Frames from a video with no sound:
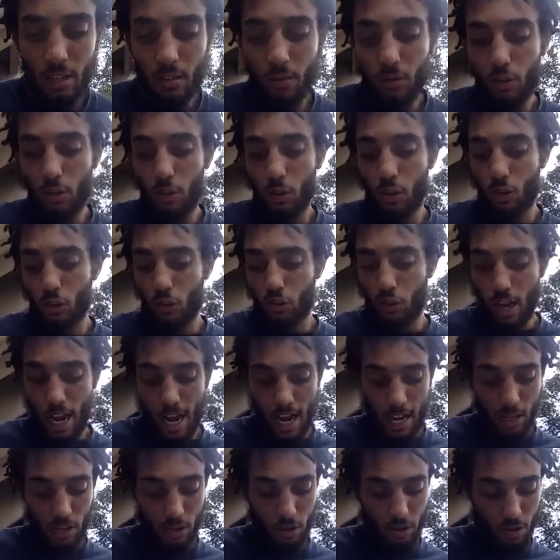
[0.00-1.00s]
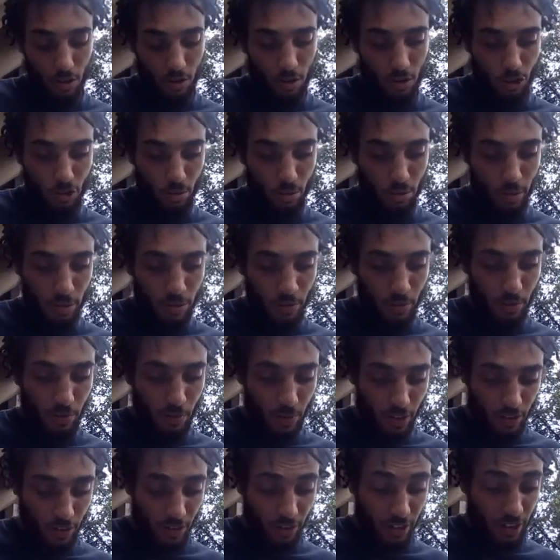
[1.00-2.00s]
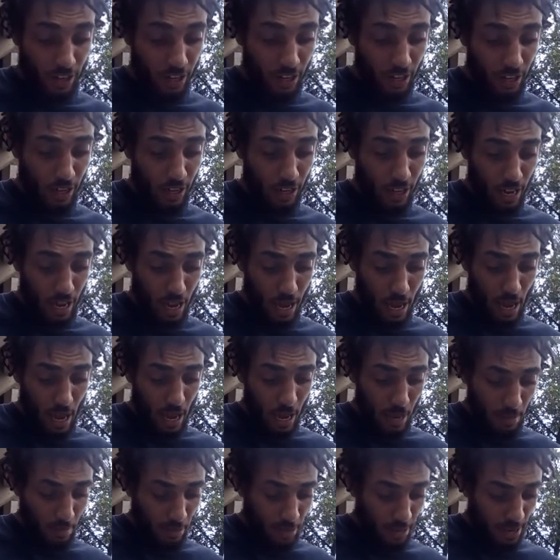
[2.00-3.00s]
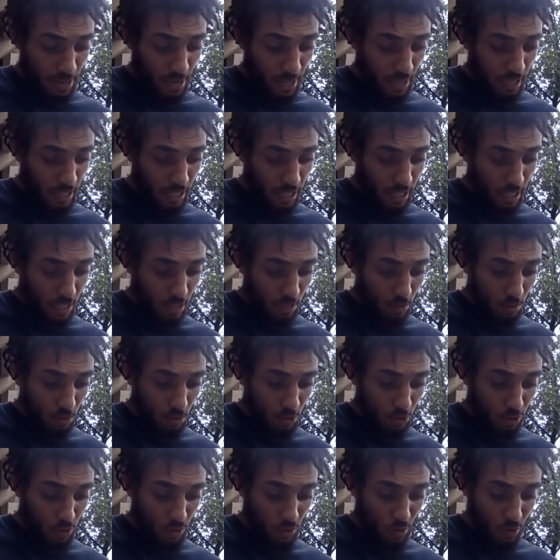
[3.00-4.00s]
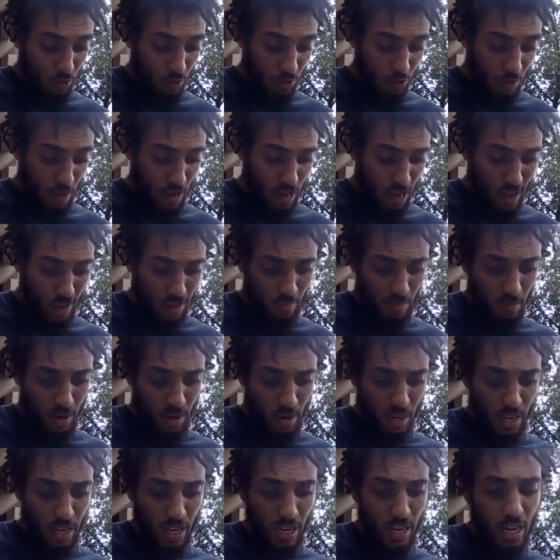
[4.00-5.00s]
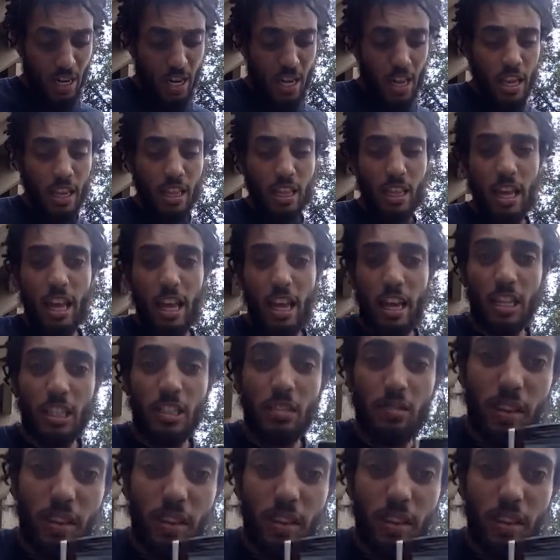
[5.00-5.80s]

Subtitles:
for trials will still be 15, P is still 0.15, but the X